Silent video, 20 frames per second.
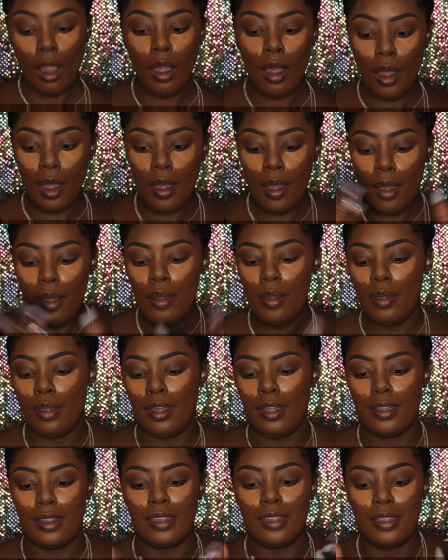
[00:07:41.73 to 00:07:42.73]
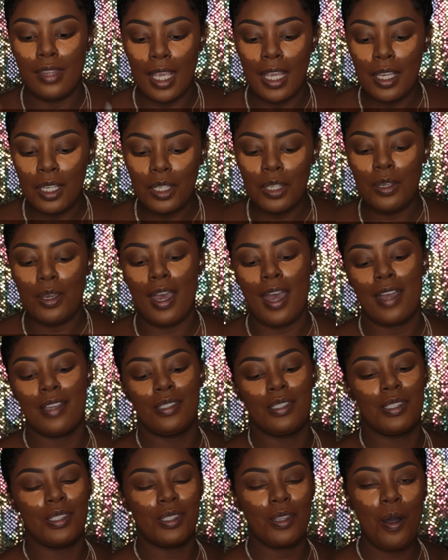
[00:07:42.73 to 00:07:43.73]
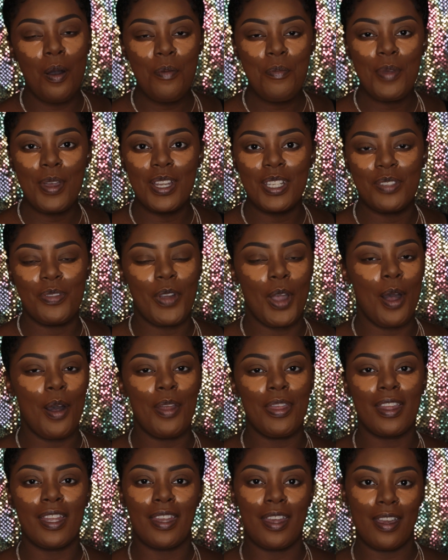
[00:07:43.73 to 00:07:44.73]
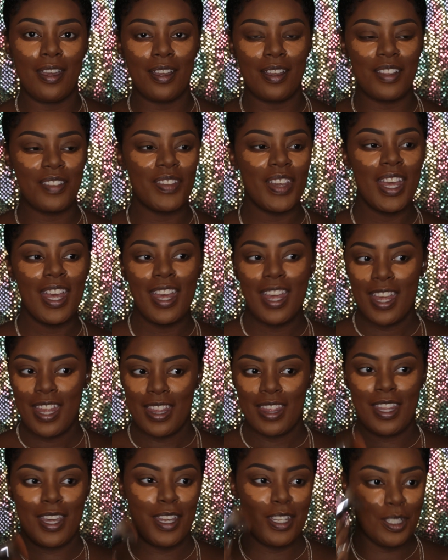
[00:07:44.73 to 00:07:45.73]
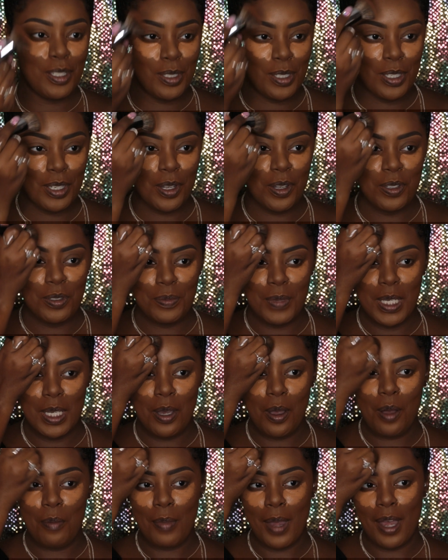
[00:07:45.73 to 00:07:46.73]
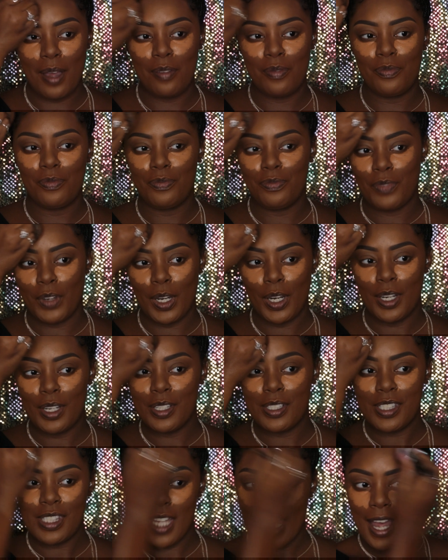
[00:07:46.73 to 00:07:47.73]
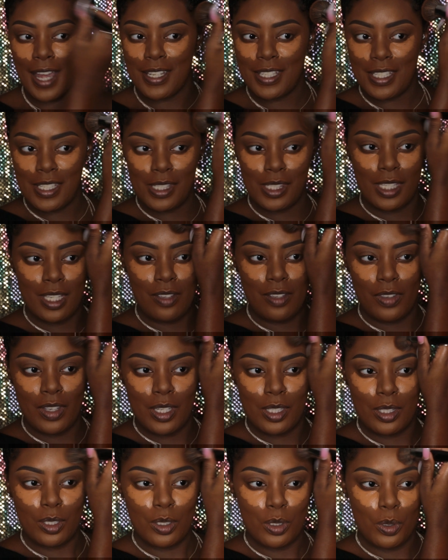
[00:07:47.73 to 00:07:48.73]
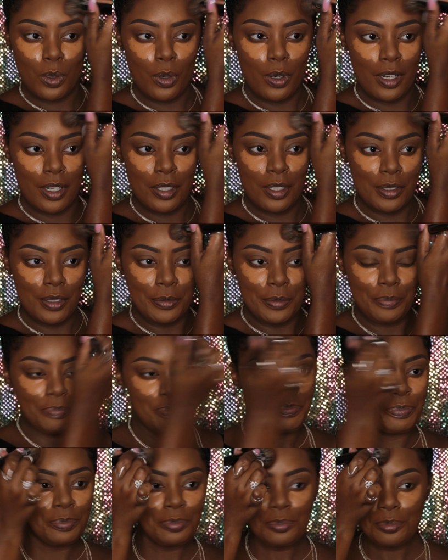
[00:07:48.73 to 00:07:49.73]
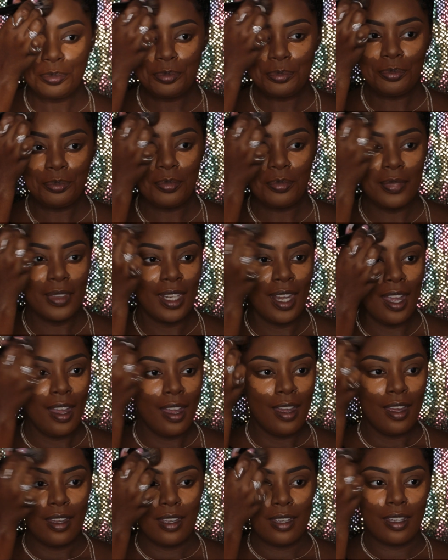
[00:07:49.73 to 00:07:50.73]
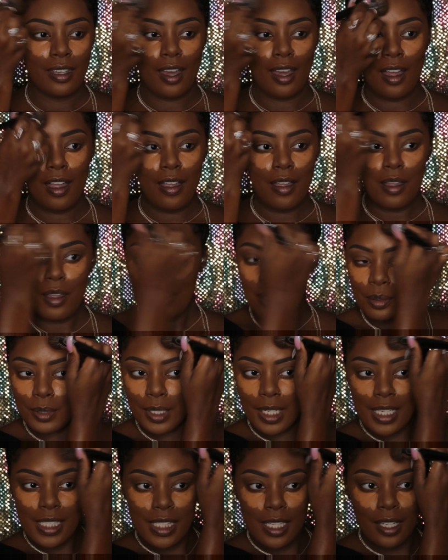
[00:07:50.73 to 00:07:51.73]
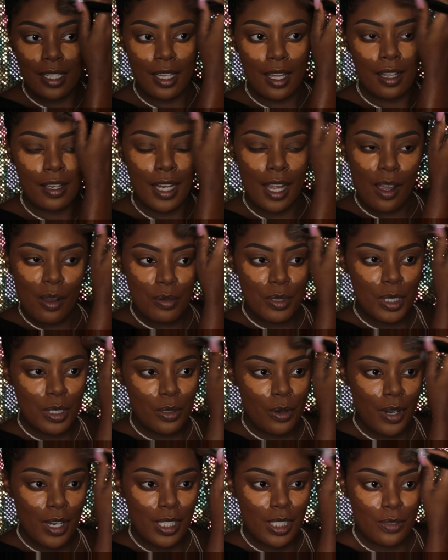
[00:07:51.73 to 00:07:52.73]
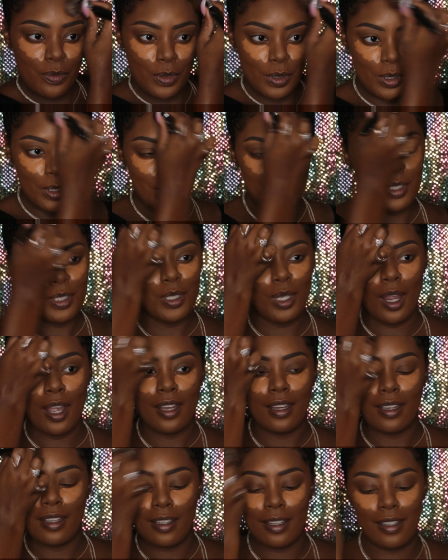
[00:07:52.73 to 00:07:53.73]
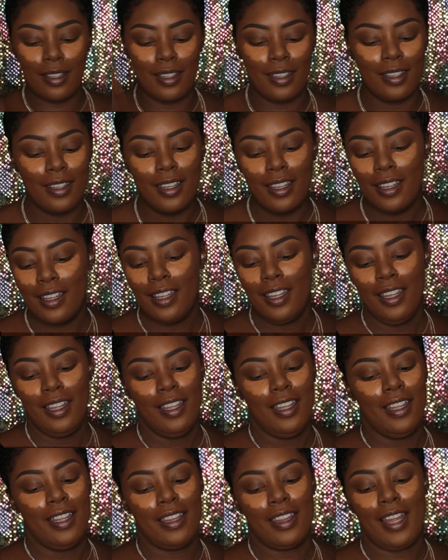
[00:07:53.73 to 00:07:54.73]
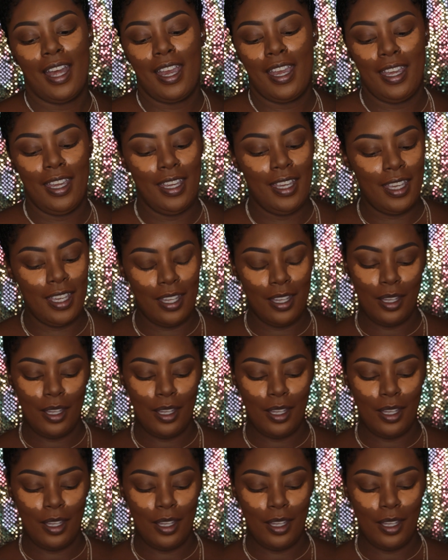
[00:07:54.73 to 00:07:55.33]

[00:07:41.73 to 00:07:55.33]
Oh, and thank you guys so much for all the love that you showed me on my first IGTV tutorial. Y'all, when I tell y'all that was stressful, trying to, like,